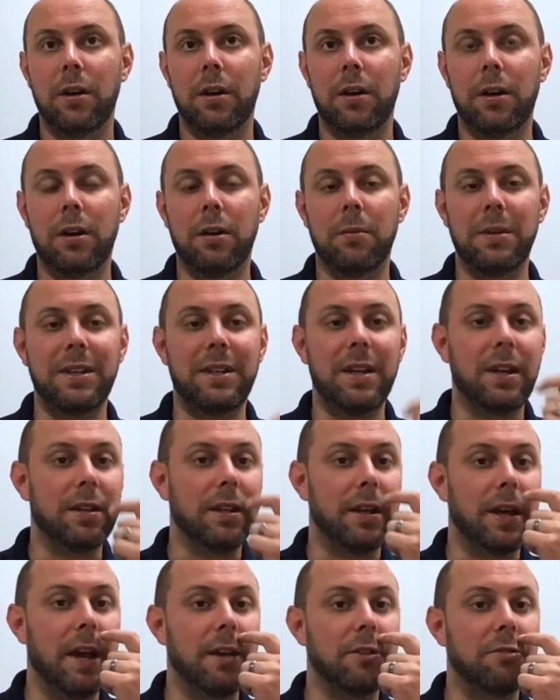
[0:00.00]
a
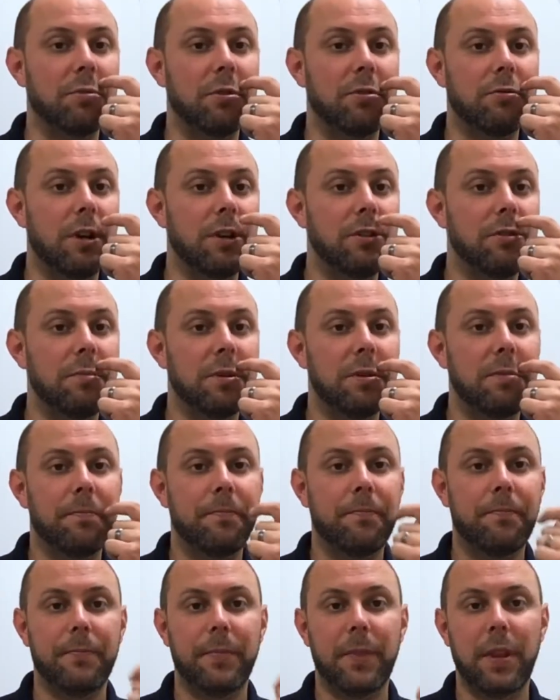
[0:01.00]
daily aspirin regimen
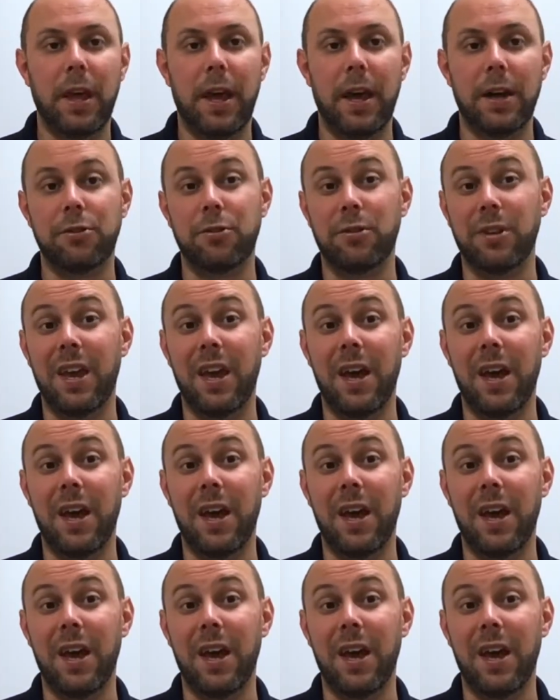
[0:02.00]
actually